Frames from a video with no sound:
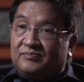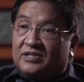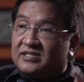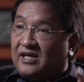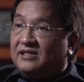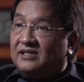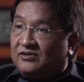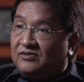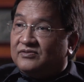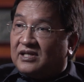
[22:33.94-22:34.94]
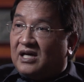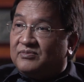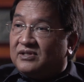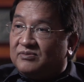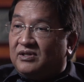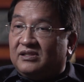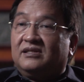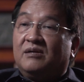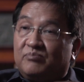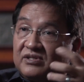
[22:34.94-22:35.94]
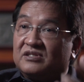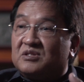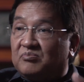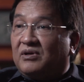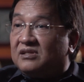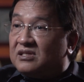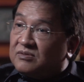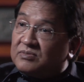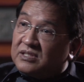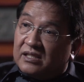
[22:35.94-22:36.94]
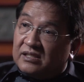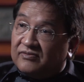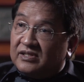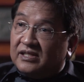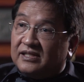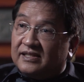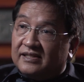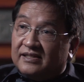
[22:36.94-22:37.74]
presiding over the cabinet meeting and participating substantively in it.